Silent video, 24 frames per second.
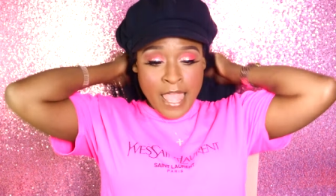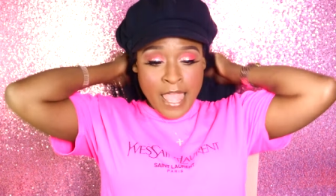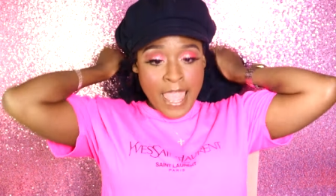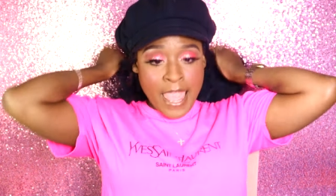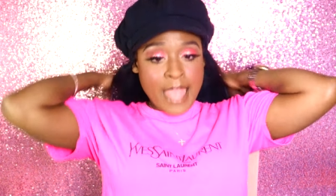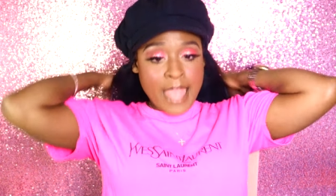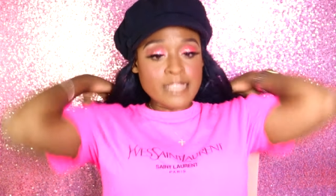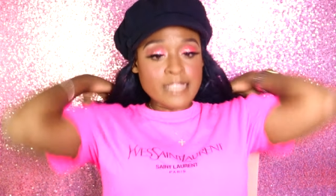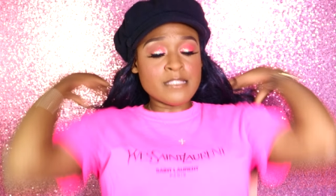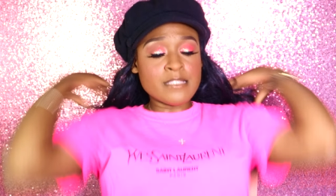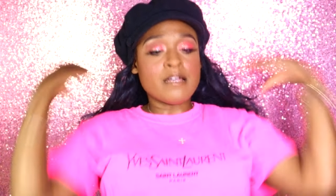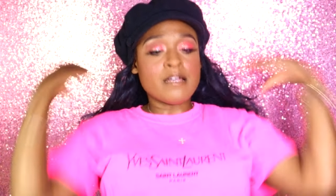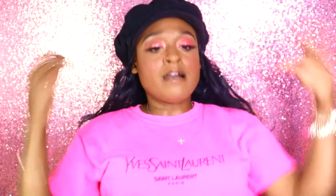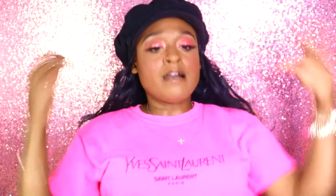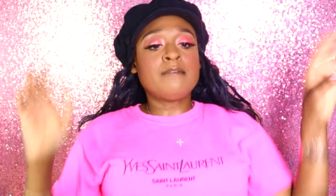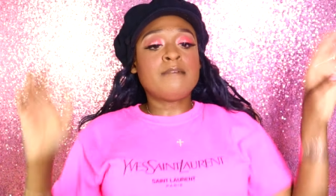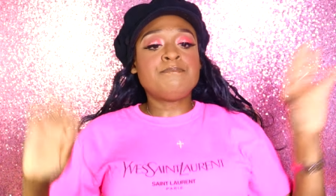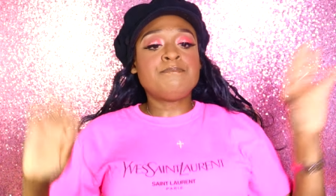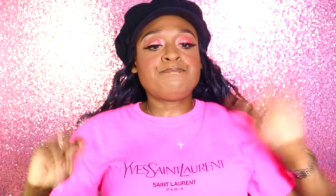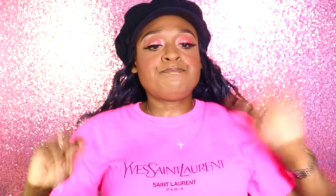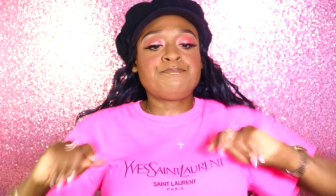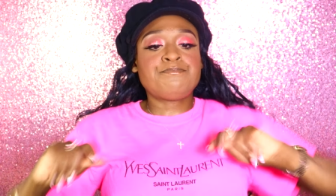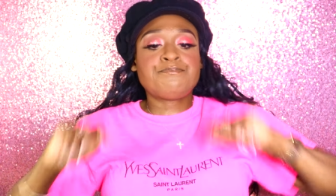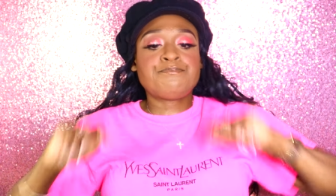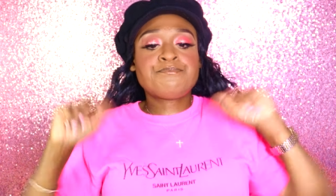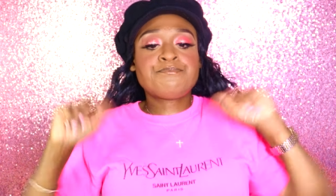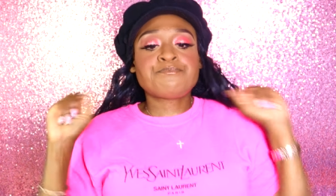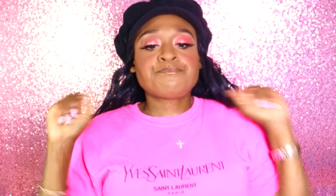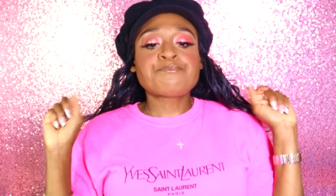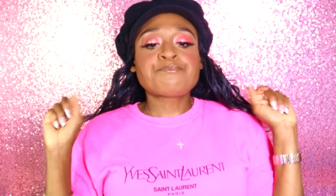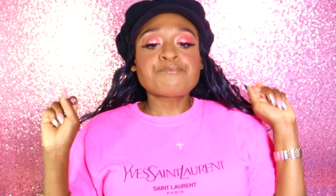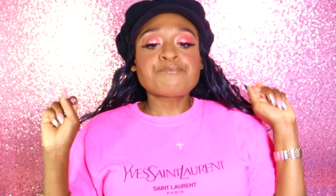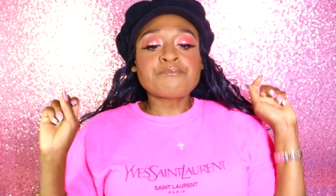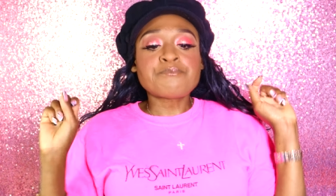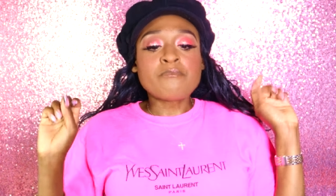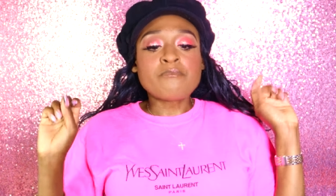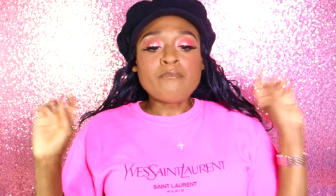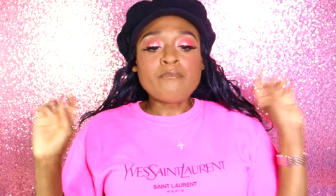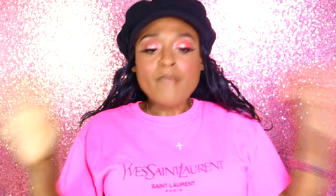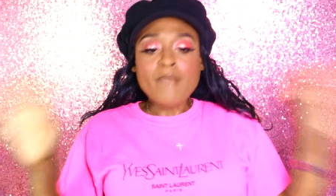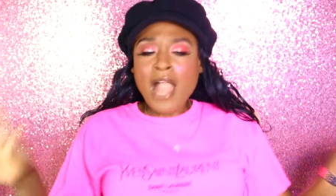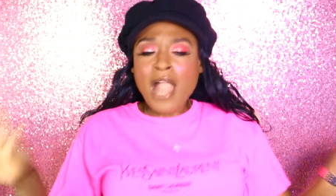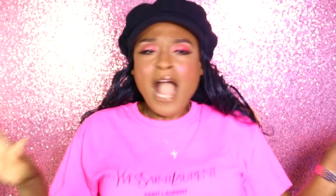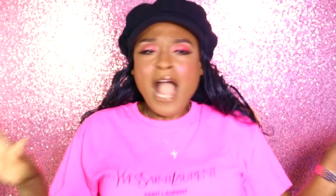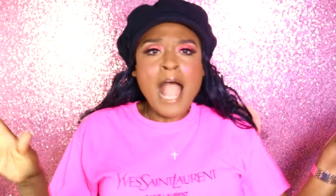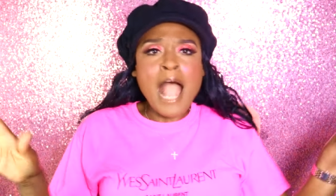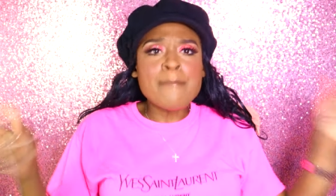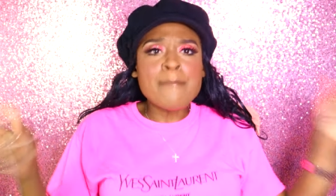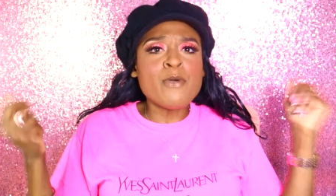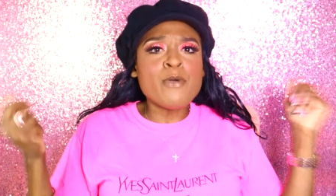And um, I